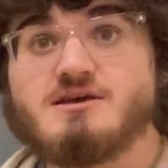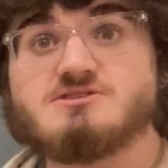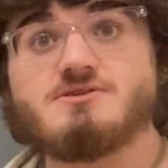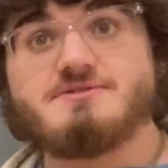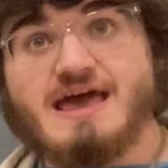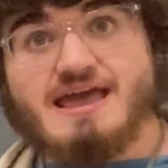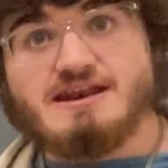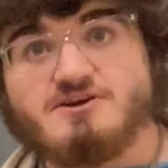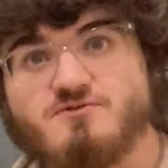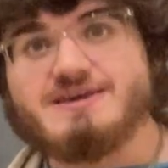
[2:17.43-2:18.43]
So
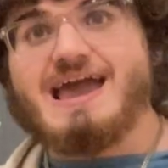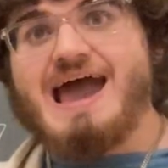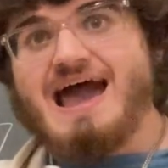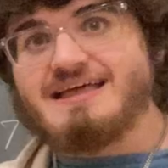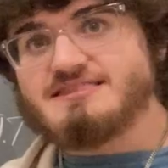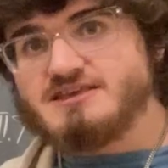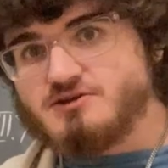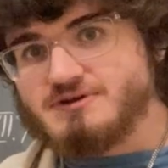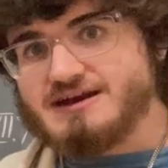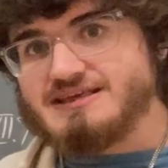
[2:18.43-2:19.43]
then, if we add the
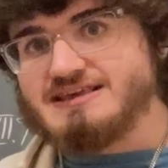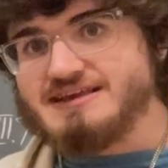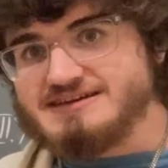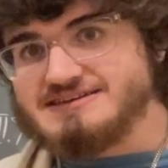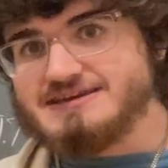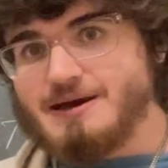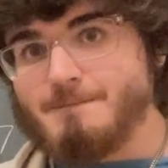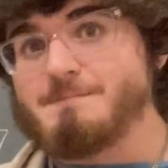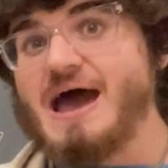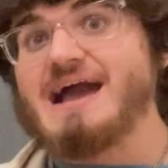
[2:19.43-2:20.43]
unit
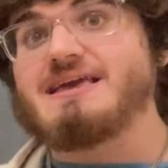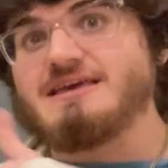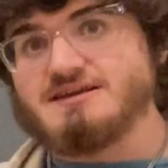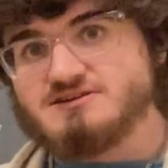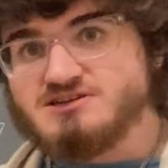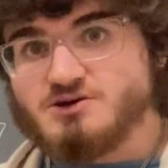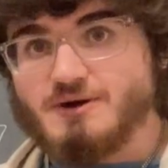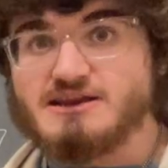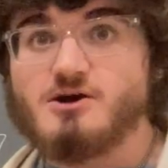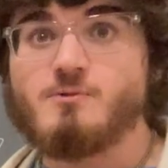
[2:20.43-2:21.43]
ED back into
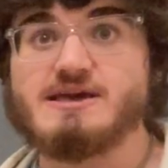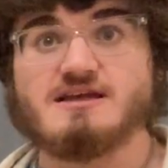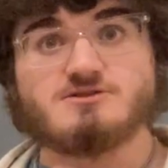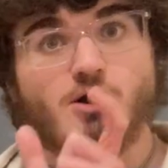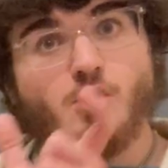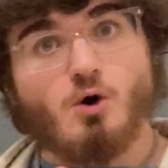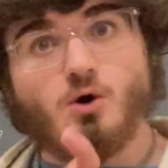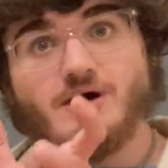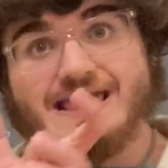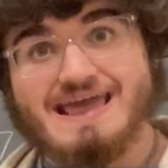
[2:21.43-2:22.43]
it, we get the
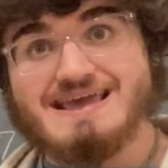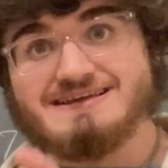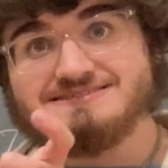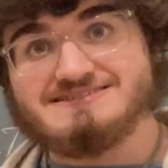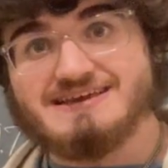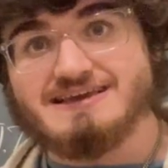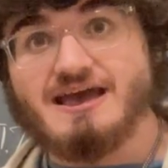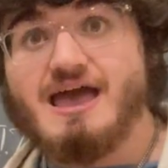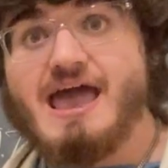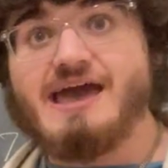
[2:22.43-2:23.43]
whole
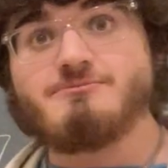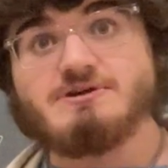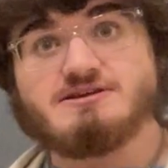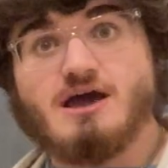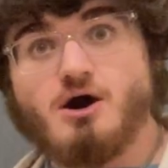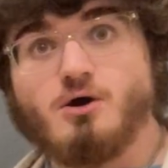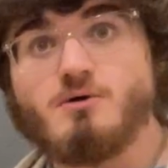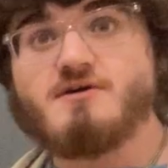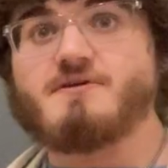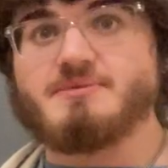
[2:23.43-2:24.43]
AD. And we
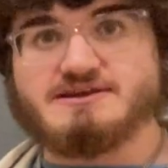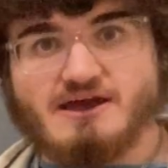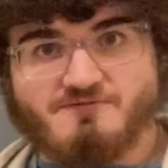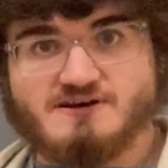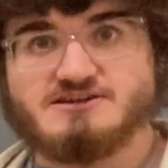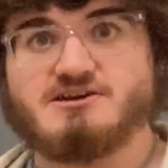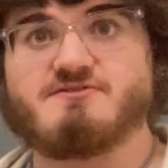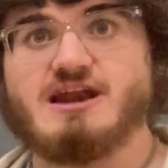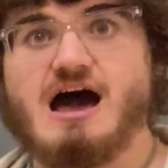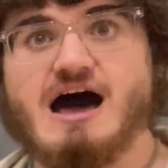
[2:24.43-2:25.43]
know from the definition of
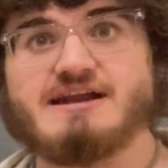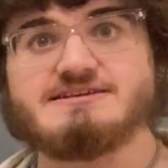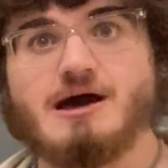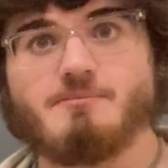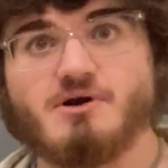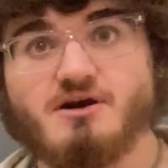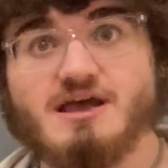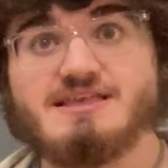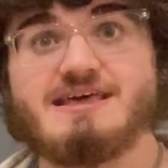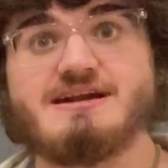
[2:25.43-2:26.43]
an odd
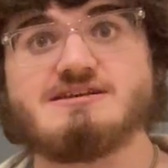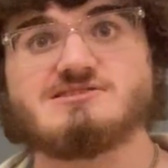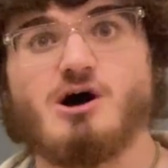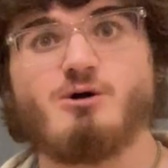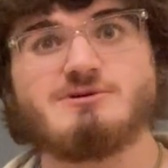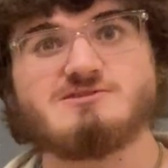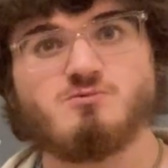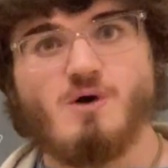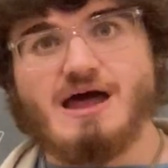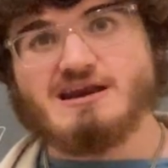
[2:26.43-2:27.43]
number that it is always
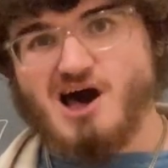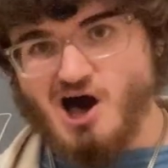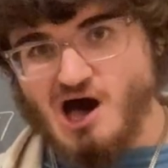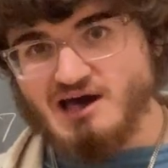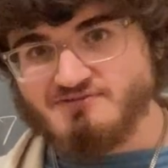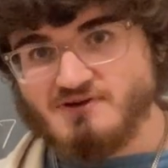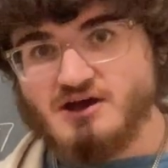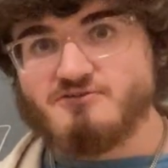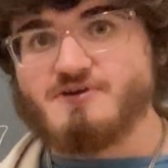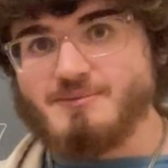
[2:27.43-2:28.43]
one
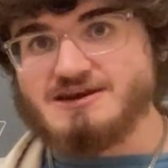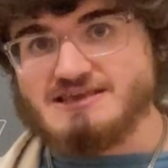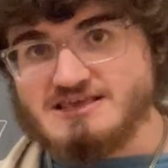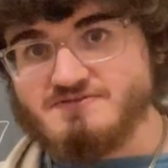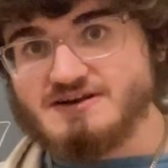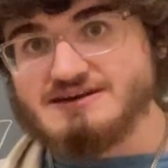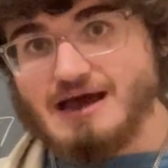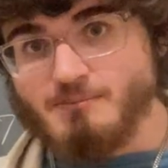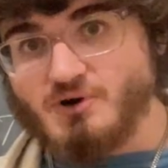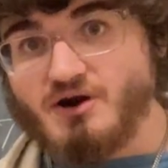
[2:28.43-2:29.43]
off from an even
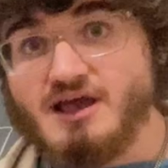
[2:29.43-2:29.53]
number.